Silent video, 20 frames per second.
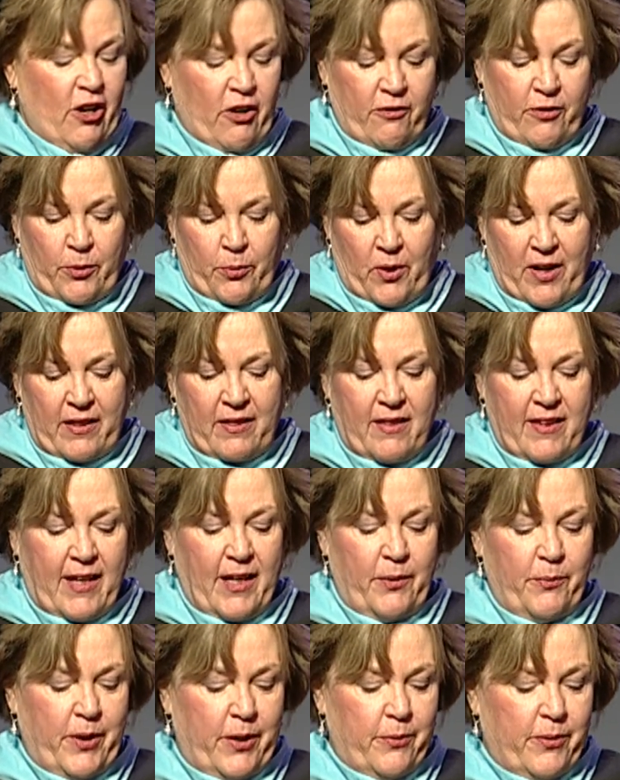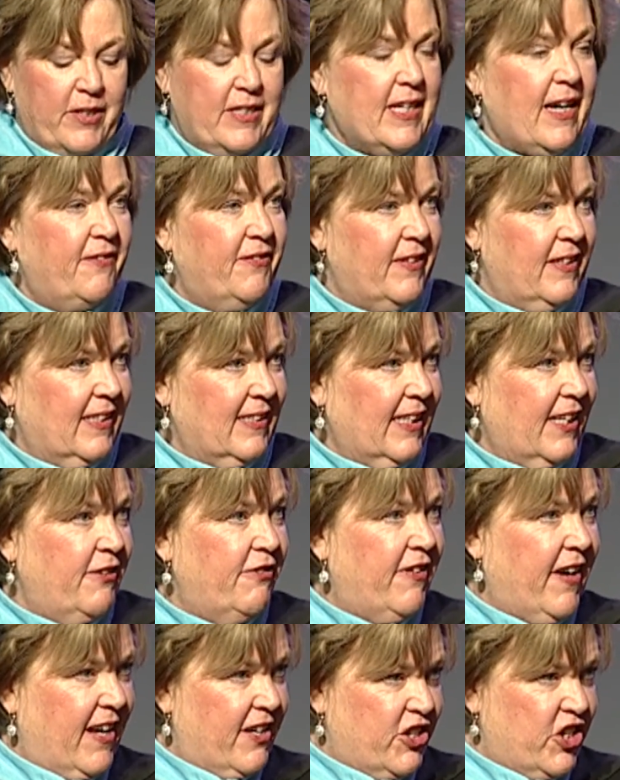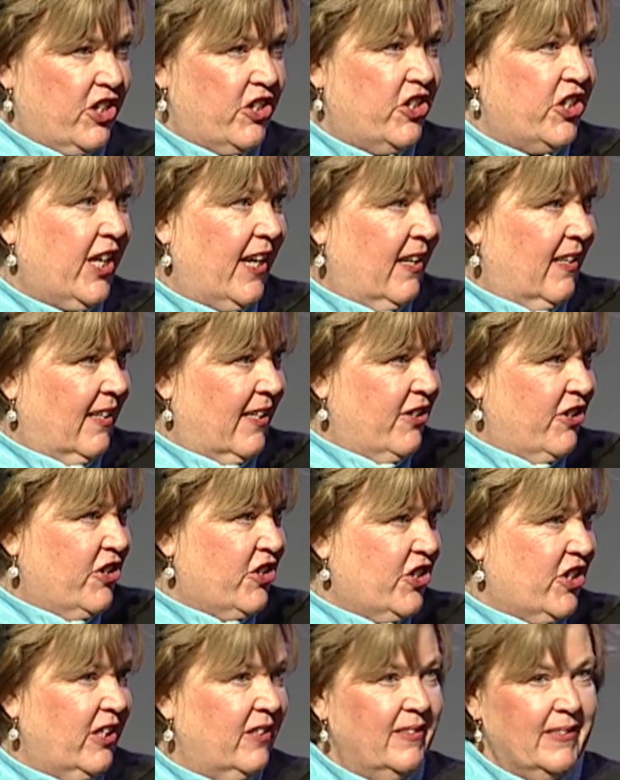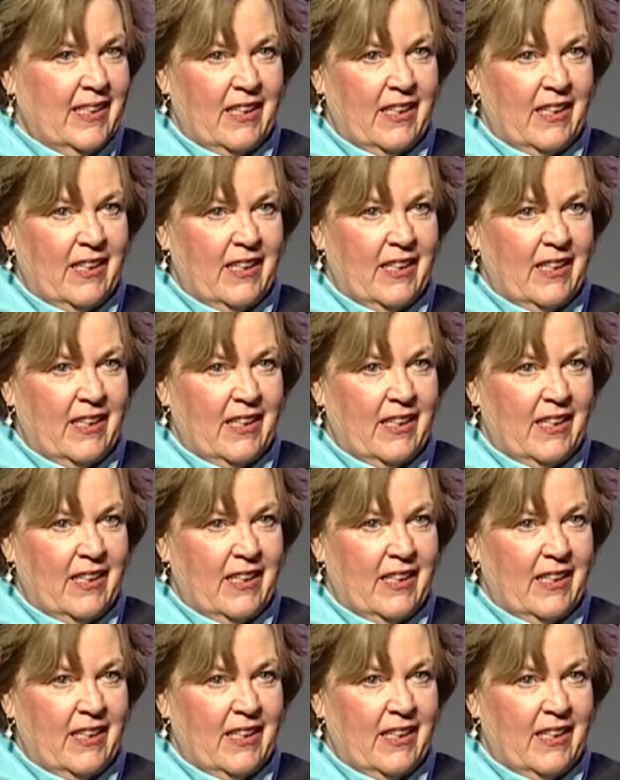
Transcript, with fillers: For one thing, we were definitely fashion challenged.